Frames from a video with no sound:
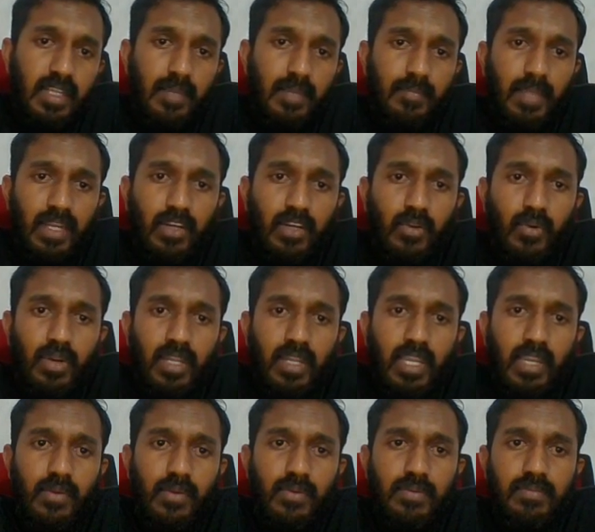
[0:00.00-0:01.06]
black don't
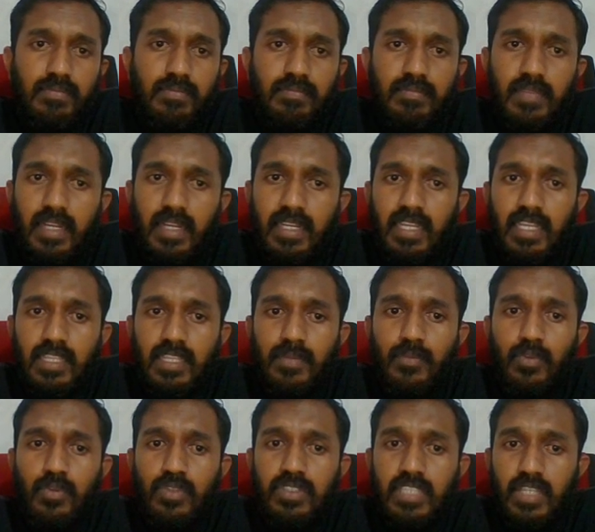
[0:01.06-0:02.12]
have any other
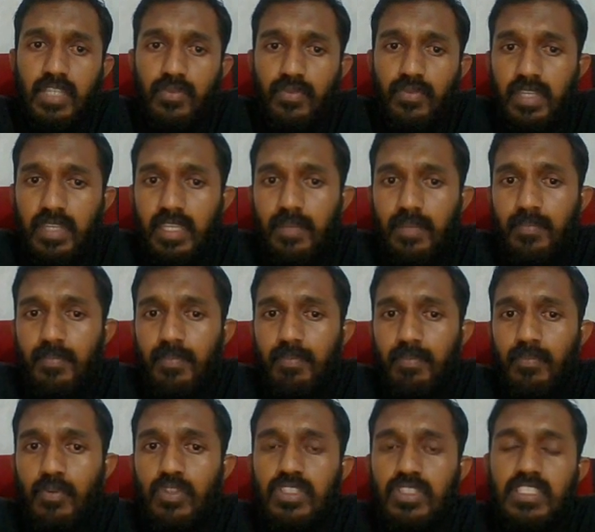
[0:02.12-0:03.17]
moves. If he
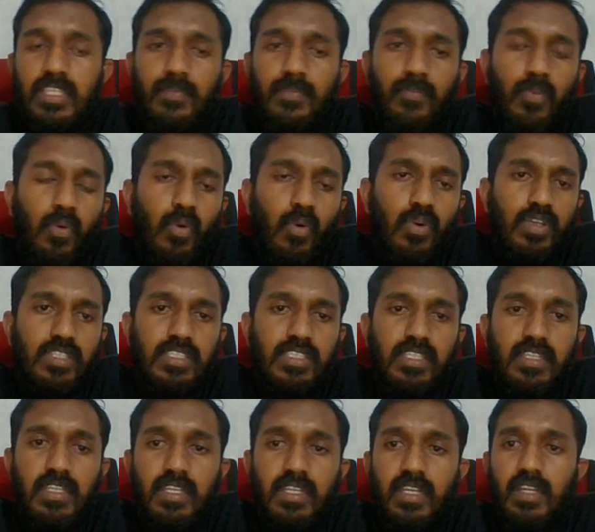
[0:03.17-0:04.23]
push the pawns,
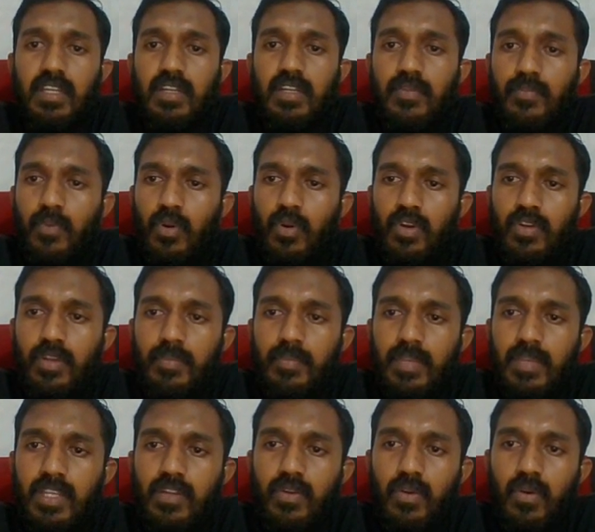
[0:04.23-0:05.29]
pawn will
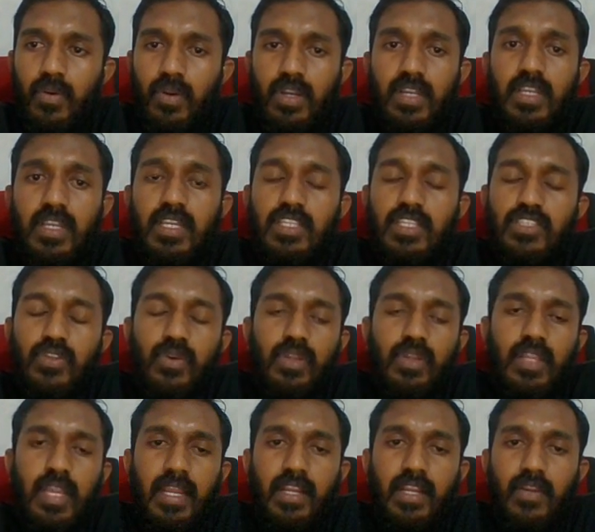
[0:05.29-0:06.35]
be gone. So
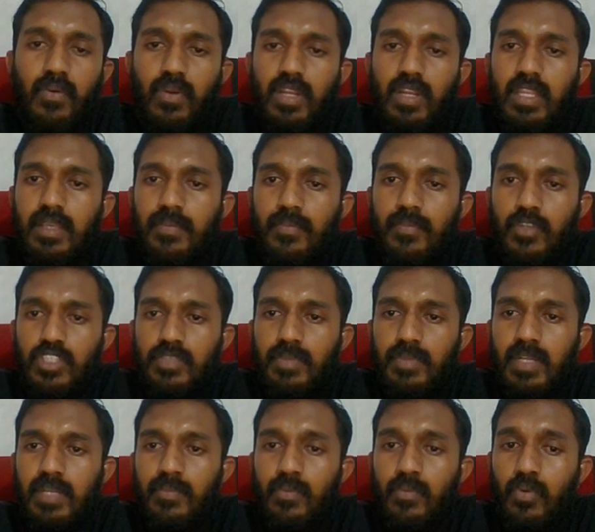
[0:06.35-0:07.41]
that only
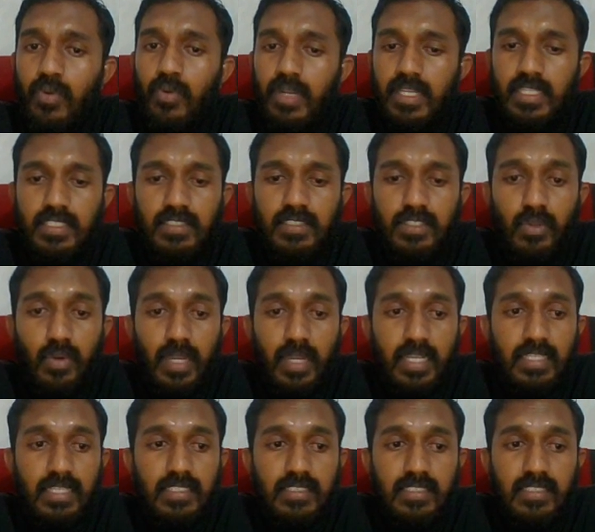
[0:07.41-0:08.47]
possible move is rook
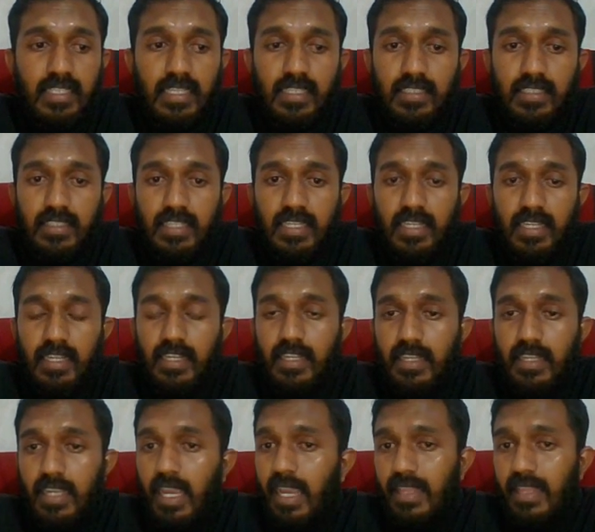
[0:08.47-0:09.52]

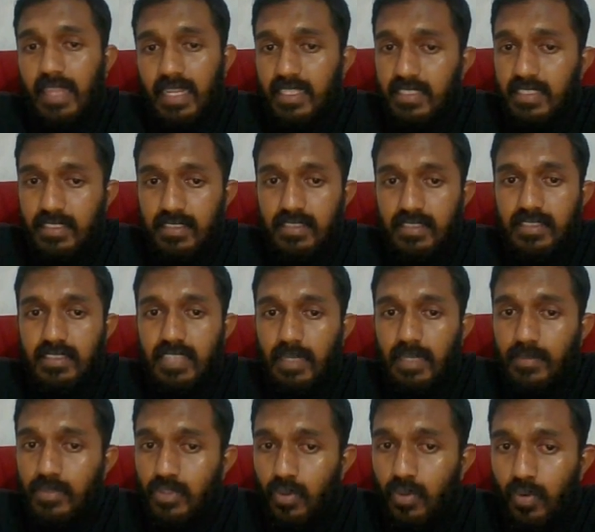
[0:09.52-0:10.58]
h3. That is
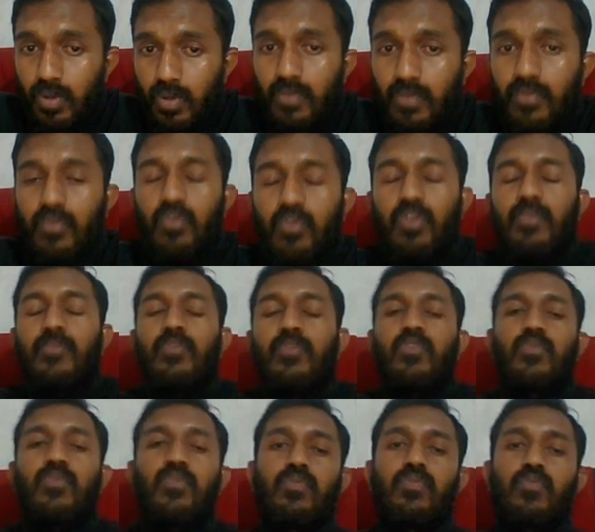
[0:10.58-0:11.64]
some sort of good
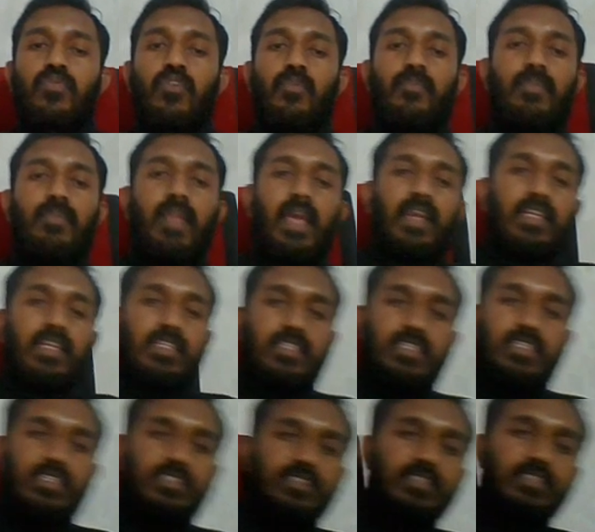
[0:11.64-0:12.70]
move for black
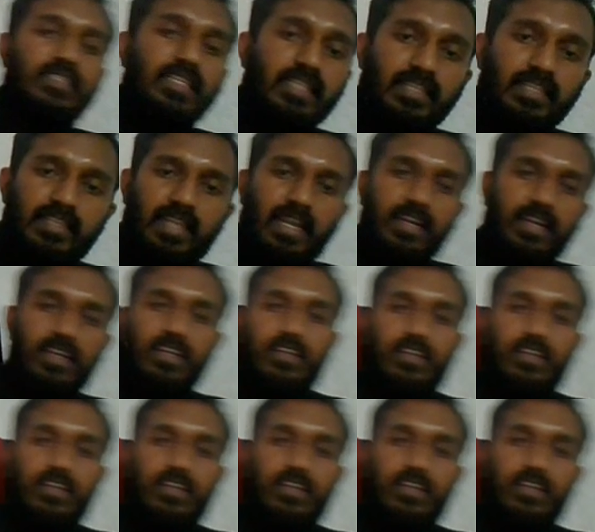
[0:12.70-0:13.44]
is in that